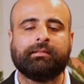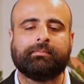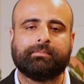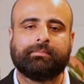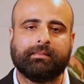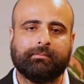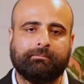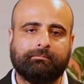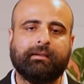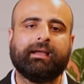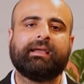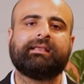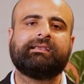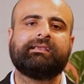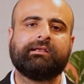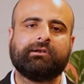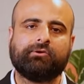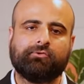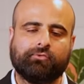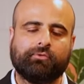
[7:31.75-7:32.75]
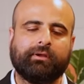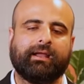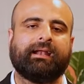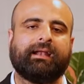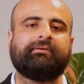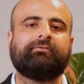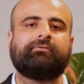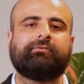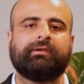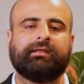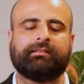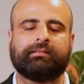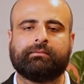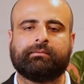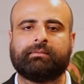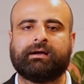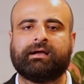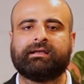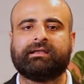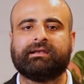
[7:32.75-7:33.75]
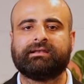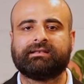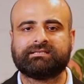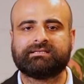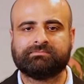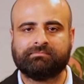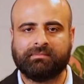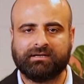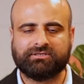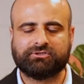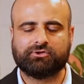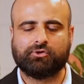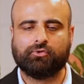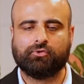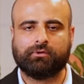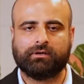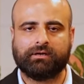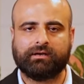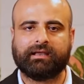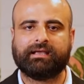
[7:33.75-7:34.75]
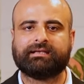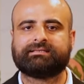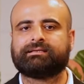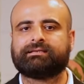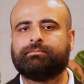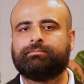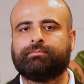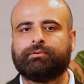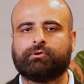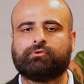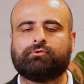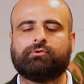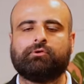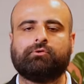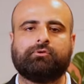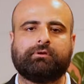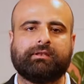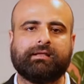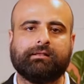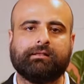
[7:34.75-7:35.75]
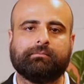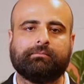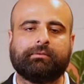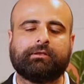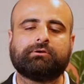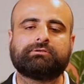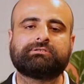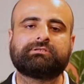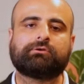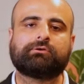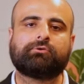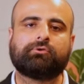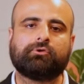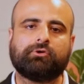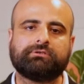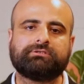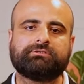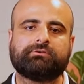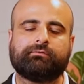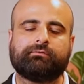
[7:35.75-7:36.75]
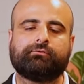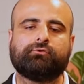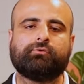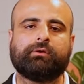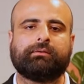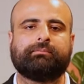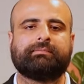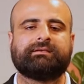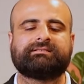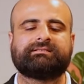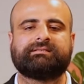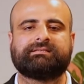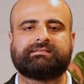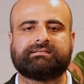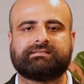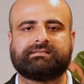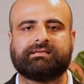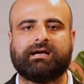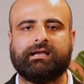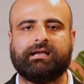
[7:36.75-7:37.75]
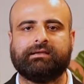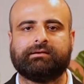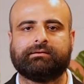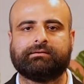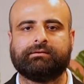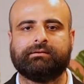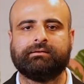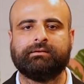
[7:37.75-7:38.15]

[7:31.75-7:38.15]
the barrier to entry in the market is much lower as compared to a hotel because the cost of doing business is higher.